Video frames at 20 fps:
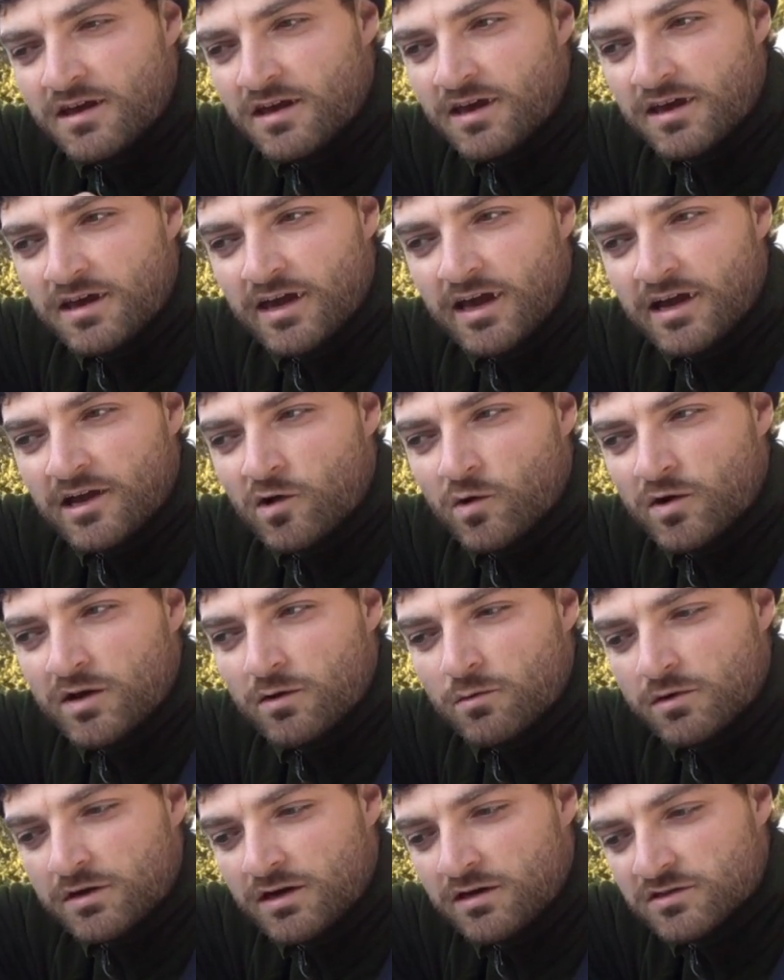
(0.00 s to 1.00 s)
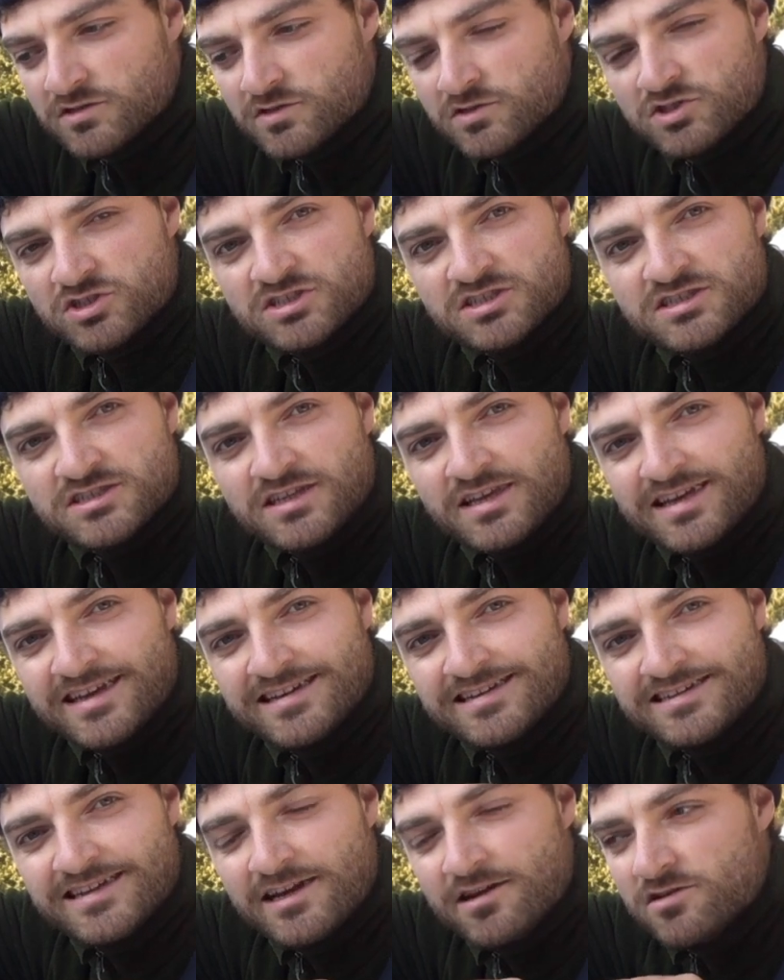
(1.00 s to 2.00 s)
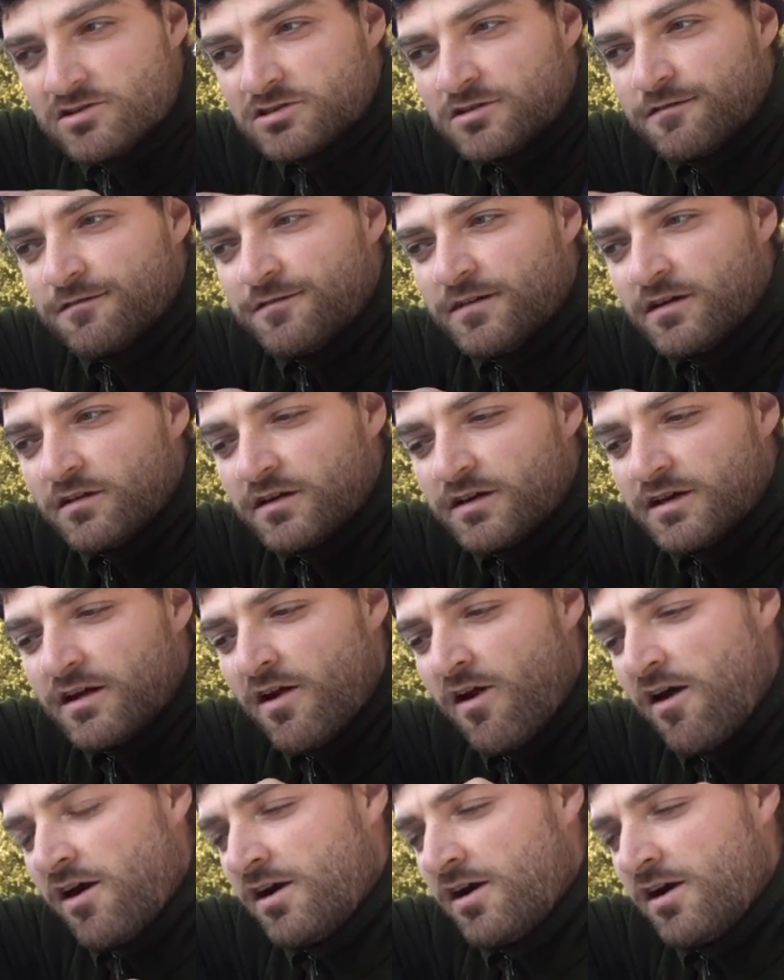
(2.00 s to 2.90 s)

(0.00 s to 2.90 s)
It can't go anywhere else, so it just continues to fill it,